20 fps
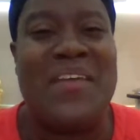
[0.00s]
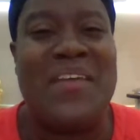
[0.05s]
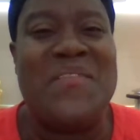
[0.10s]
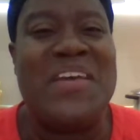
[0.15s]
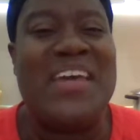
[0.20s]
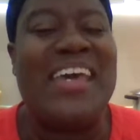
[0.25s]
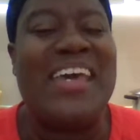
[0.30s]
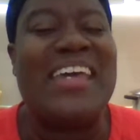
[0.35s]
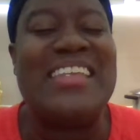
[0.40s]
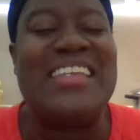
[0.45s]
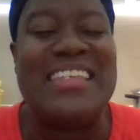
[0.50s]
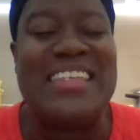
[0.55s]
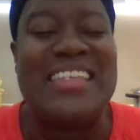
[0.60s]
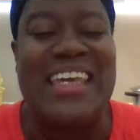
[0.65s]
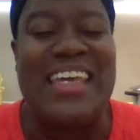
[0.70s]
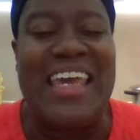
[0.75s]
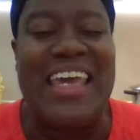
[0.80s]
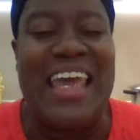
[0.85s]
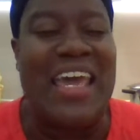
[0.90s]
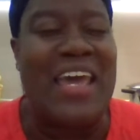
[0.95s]
We can
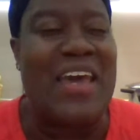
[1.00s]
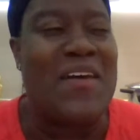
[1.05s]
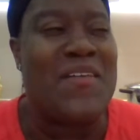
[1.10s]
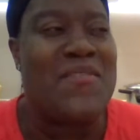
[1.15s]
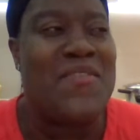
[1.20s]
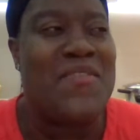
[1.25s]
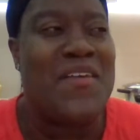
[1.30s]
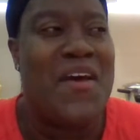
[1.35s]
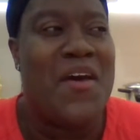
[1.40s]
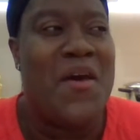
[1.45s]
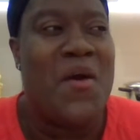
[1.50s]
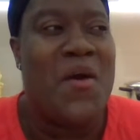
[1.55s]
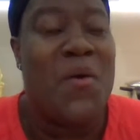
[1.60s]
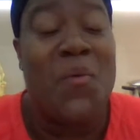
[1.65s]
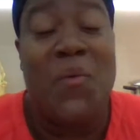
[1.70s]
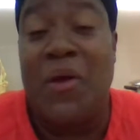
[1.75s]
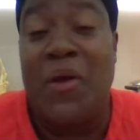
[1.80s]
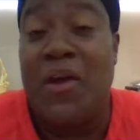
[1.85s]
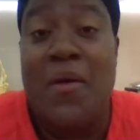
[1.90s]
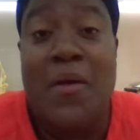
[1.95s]
see if
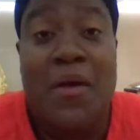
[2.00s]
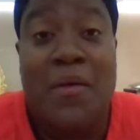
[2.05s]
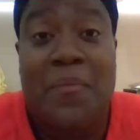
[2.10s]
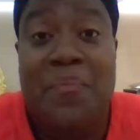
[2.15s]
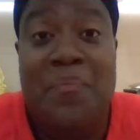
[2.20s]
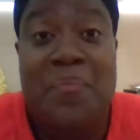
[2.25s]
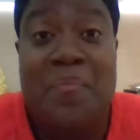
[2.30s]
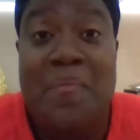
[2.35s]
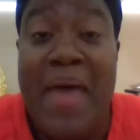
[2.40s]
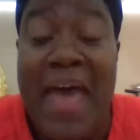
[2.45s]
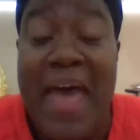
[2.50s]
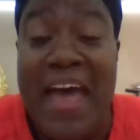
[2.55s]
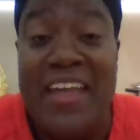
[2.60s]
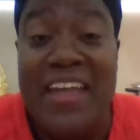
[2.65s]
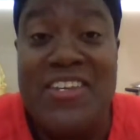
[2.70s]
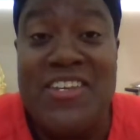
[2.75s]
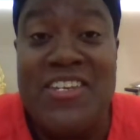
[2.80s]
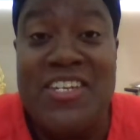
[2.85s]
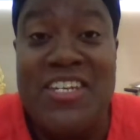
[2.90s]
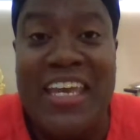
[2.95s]
we're a
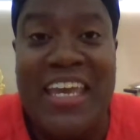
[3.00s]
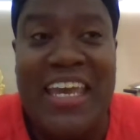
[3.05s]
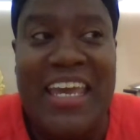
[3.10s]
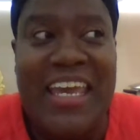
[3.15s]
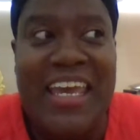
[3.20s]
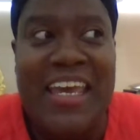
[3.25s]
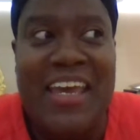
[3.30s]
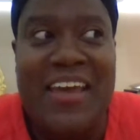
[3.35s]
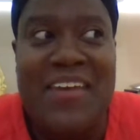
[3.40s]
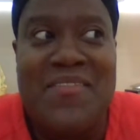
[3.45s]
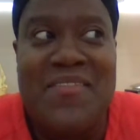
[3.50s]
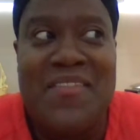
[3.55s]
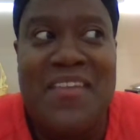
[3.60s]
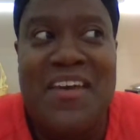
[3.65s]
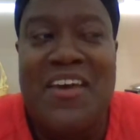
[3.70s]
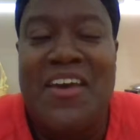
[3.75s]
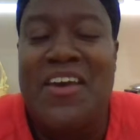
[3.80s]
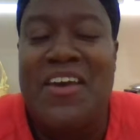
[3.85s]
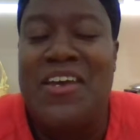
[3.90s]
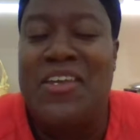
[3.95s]
match, if
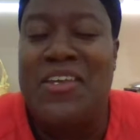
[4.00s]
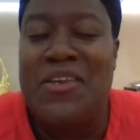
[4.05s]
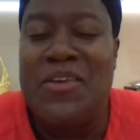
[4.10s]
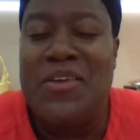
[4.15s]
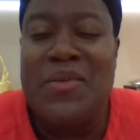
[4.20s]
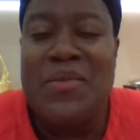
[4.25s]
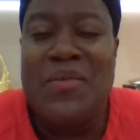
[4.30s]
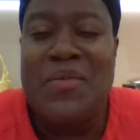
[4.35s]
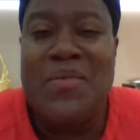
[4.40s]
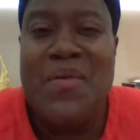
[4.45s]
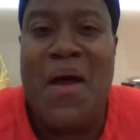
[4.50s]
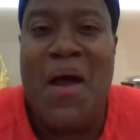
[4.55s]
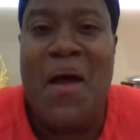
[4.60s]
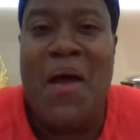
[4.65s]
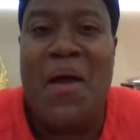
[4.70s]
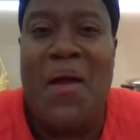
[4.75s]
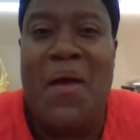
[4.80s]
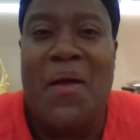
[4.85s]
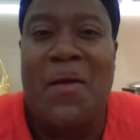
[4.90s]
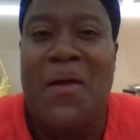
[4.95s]
you
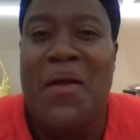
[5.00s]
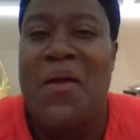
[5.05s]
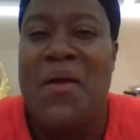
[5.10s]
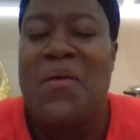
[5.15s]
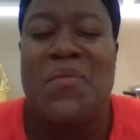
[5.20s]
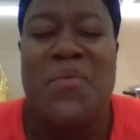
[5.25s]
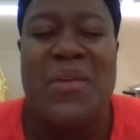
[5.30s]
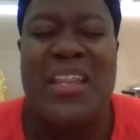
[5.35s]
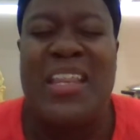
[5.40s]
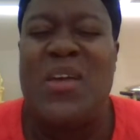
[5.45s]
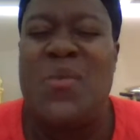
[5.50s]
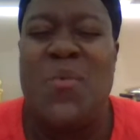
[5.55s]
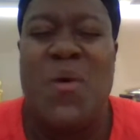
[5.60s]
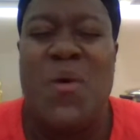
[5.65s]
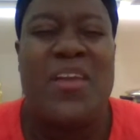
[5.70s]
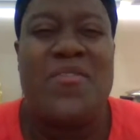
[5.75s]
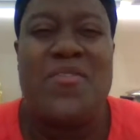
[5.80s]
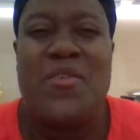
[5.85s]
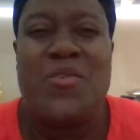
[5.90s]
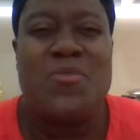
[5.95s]
are really
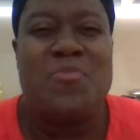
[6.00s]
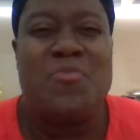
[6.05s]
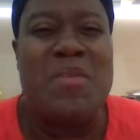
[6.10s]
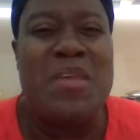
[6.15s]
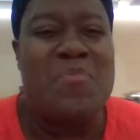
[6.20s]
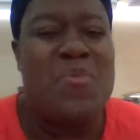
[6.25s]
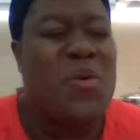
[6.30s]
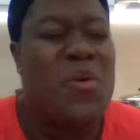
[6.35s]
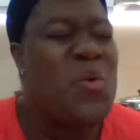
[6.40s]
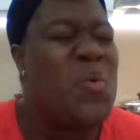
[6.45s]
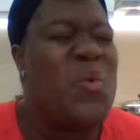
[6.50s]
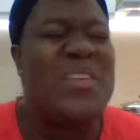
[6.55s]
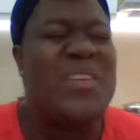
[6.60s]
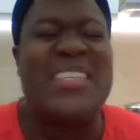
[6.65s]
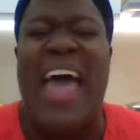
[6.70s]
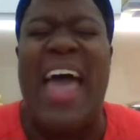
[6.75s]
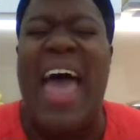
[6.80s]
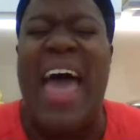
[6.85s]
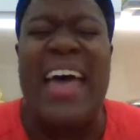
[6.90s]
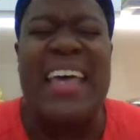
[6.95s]
one of those people who
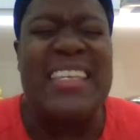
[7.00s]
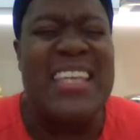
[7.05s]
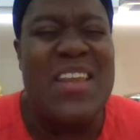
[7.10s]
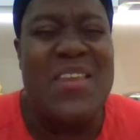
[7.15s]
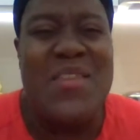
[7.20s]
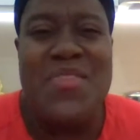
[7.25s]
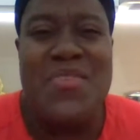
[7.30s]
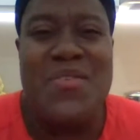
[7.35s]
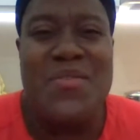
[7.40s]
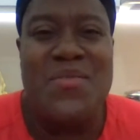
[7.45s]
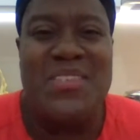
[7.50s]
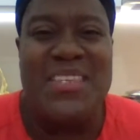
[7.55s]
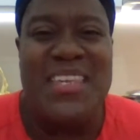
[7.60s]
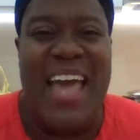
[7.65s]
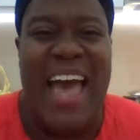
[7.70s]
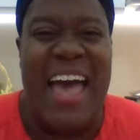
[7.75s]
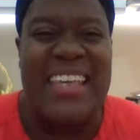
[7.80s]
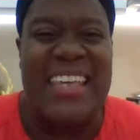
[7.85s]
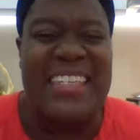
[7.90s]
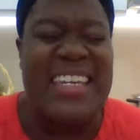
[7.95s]
is as
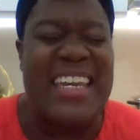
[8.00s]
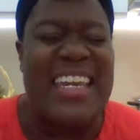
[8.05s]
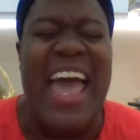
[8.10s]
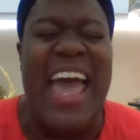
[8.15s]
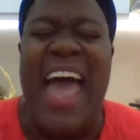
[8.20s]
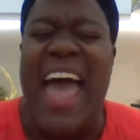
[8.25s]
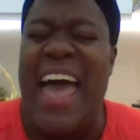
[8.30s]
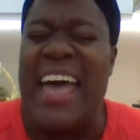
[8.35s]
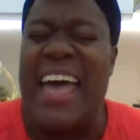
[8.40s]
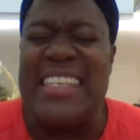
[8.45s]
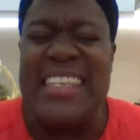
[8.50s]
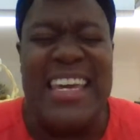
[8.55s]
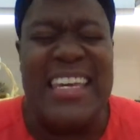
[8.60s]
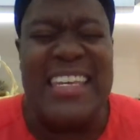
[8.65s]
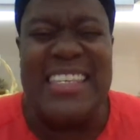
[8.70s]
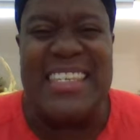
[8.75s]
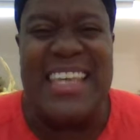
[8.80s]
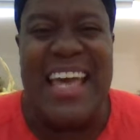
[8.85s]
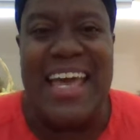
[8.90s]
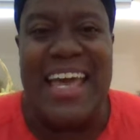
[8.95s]
enthusiastic, as
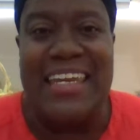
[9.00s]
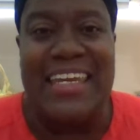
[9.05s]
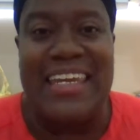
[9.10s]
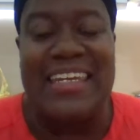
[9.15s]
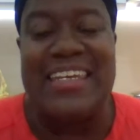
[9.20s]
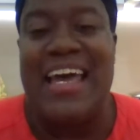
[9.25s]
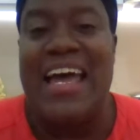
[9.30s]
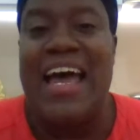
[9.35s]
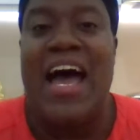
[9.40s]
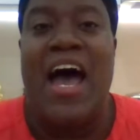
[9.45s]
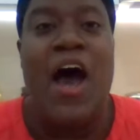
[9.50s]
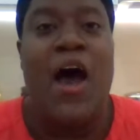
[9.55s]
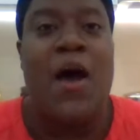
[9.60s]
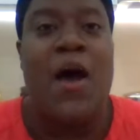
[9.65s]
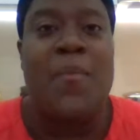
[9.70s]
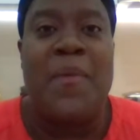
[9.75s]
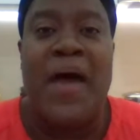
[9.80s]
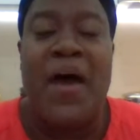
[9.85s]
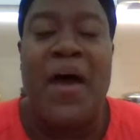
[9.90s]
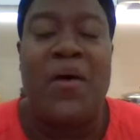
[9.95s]
excited
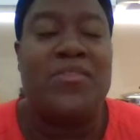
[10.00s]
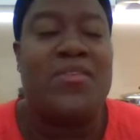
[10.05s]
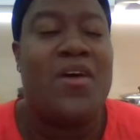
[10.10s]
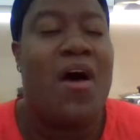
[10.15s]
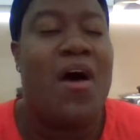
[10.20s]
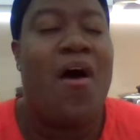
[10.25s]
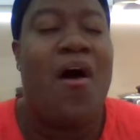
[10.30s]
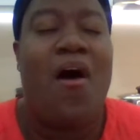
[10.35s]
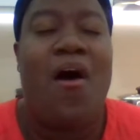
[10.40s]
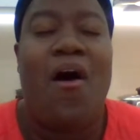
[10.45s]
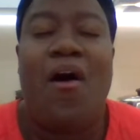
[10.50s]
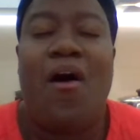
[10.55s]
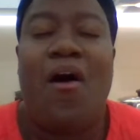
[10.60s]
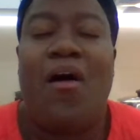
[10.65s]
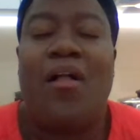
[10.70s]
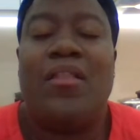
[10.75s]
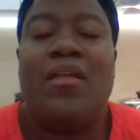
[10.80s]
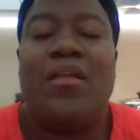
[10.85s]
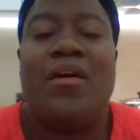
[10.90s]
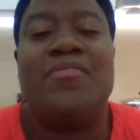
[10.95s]
about
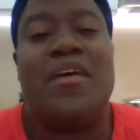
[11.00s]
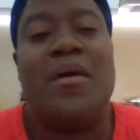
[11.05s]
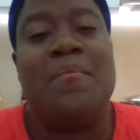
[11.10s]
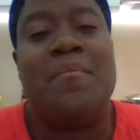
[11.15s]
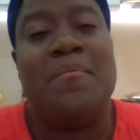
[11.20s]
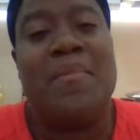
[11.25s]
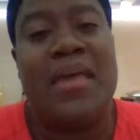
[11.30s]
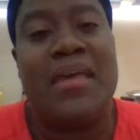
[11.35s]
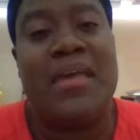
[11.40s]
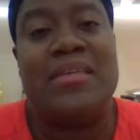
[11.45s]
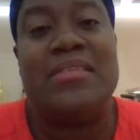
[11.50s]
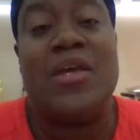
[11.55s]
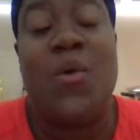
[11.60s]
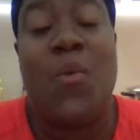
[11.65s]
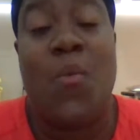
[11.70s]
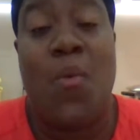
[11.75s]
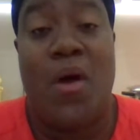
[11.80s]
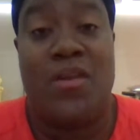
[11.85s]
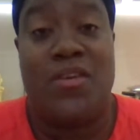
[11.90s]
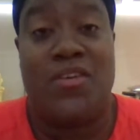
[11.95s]
all of the
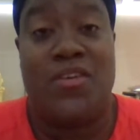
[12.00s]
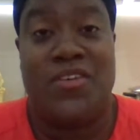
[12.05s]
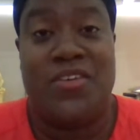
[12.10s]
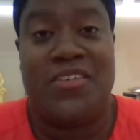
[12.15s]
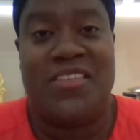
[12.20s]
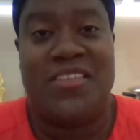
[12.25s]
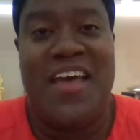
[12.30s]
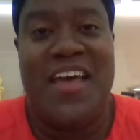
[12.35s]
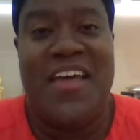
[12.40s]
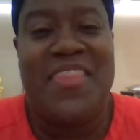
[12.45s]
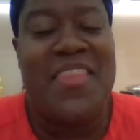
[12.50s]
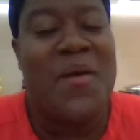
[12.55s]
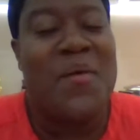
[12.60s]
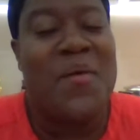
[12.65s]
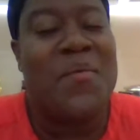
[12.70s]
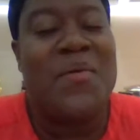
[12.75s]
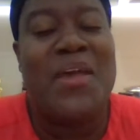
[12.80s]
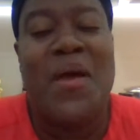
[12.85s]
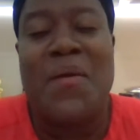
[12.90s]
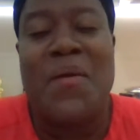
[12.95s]
amazing wonders that
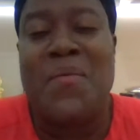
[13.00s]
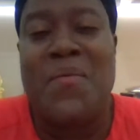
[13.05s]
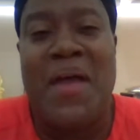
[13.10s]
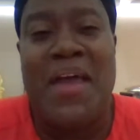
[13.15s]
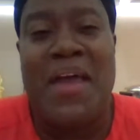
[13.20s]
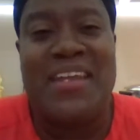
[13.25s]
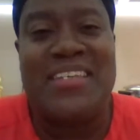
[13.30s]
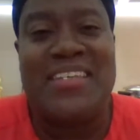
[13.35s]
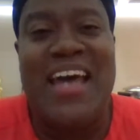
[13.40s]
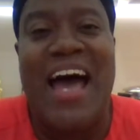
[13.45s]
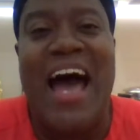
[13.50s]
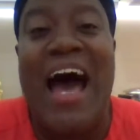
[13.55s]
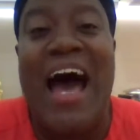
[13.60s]
we are ready to